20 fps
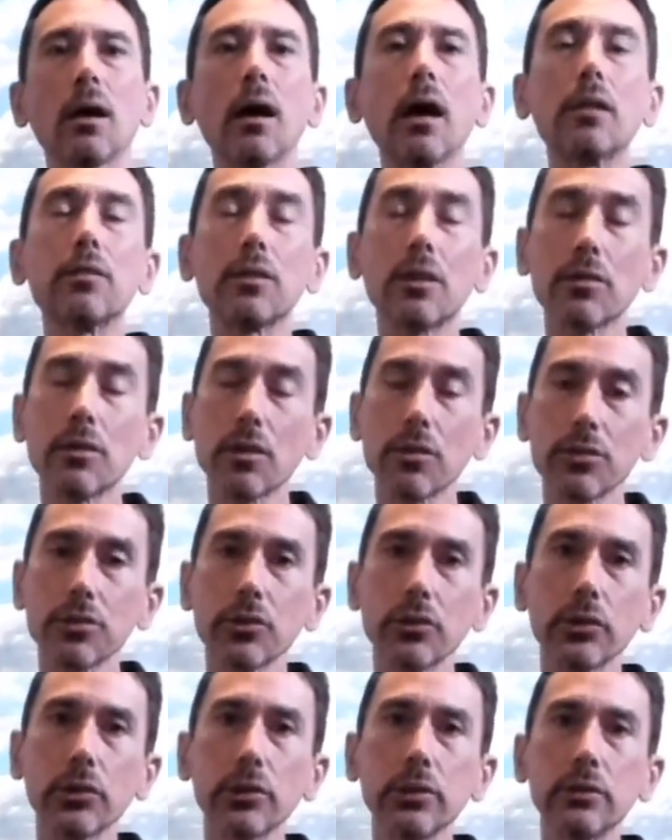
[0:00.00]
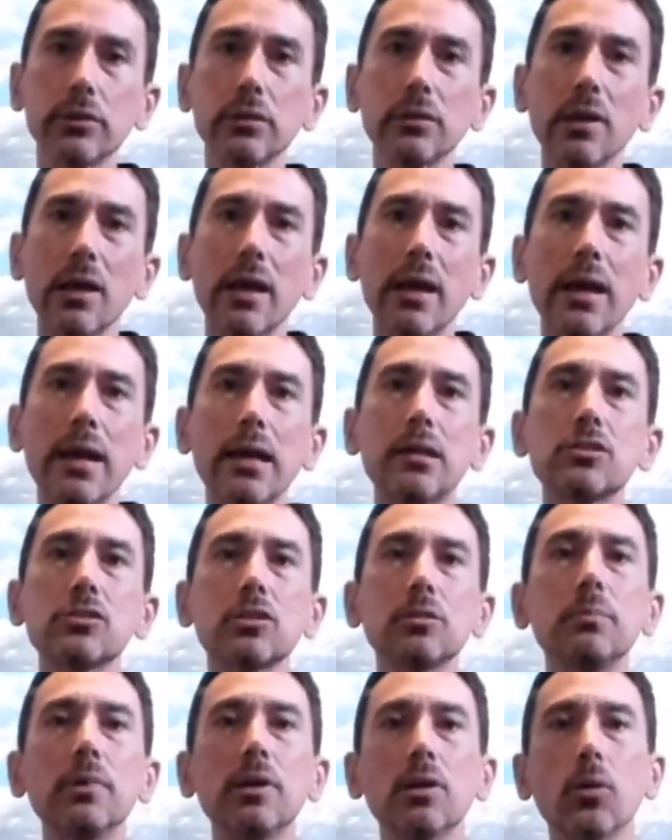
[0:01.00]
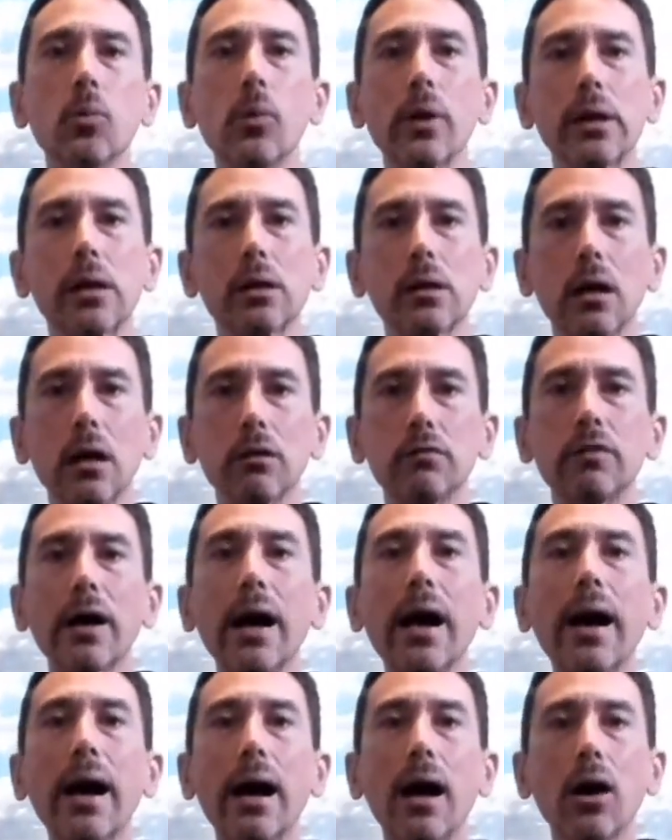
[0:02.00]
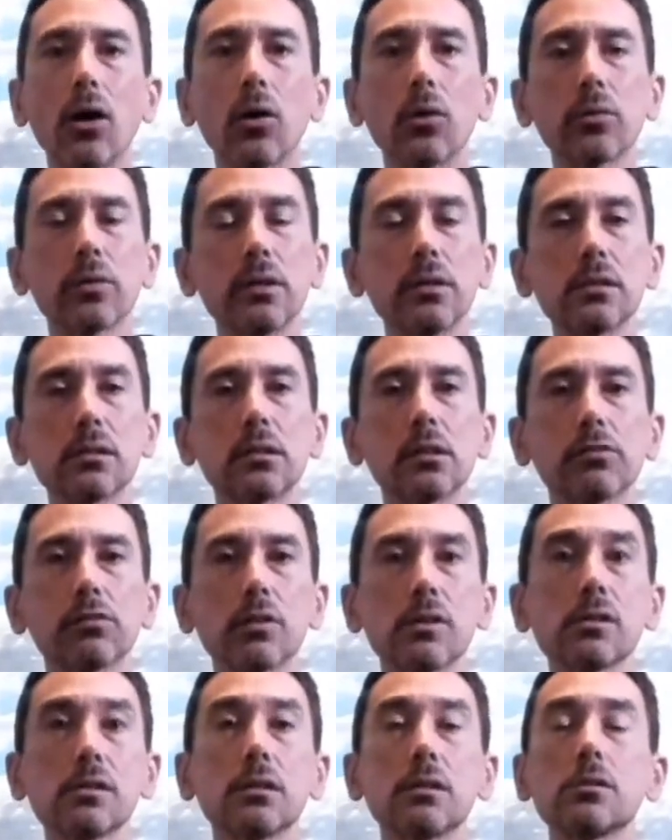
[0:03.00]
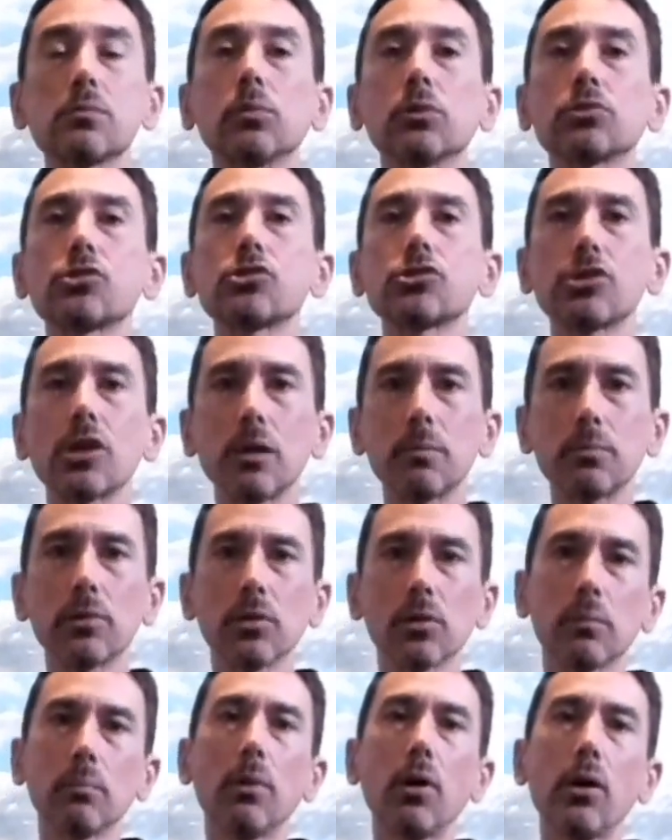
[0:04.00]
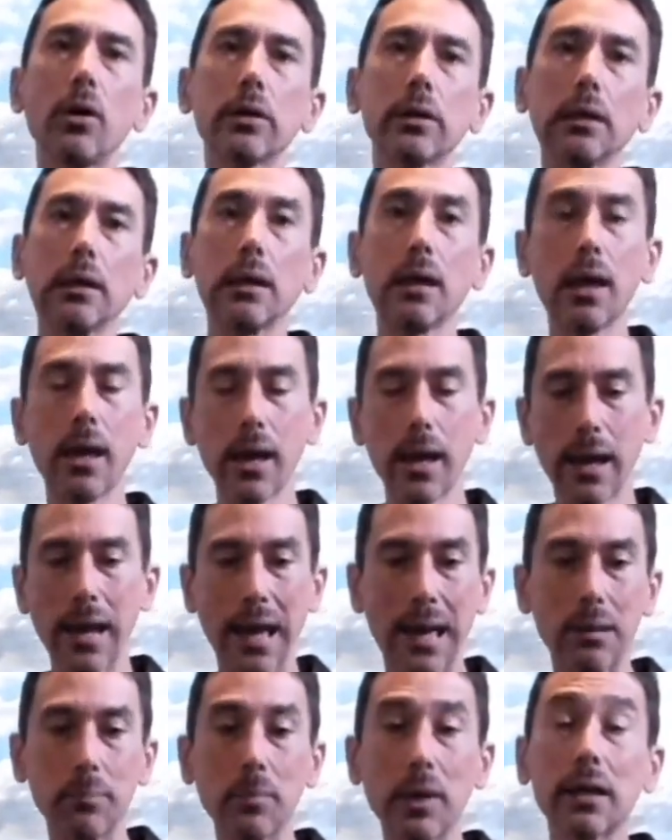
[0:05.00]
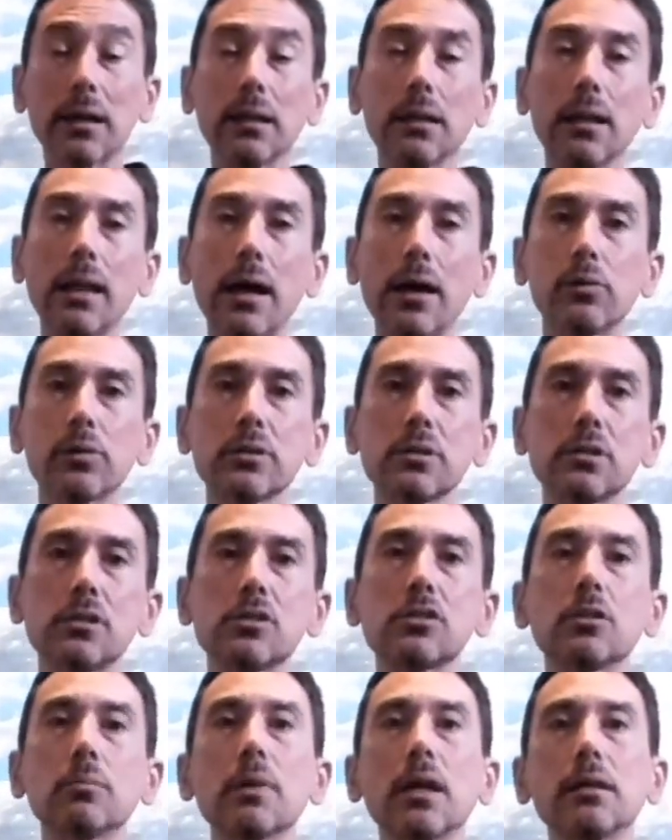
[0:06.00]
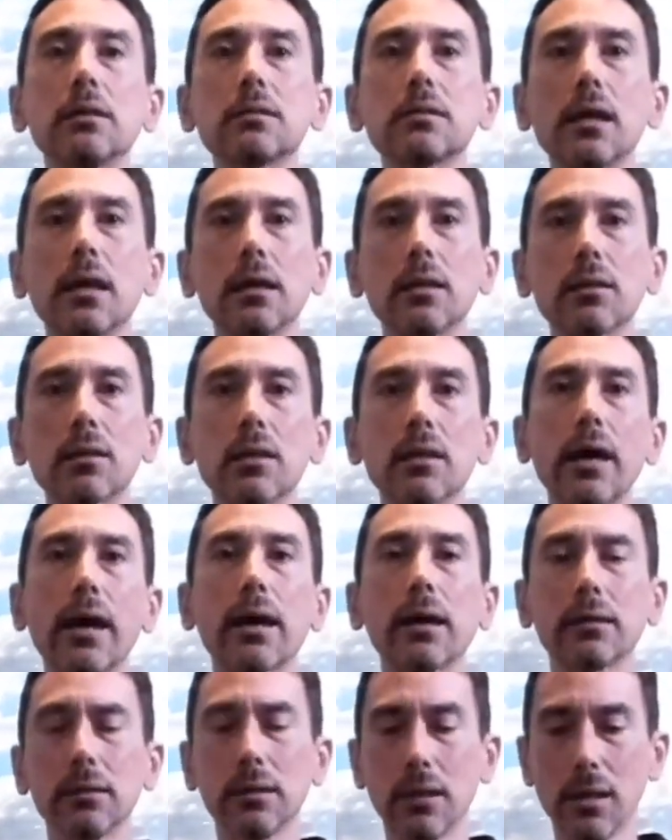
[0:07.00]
And then the third is to be aware of how these differences will shape your body and make allowances to maintain the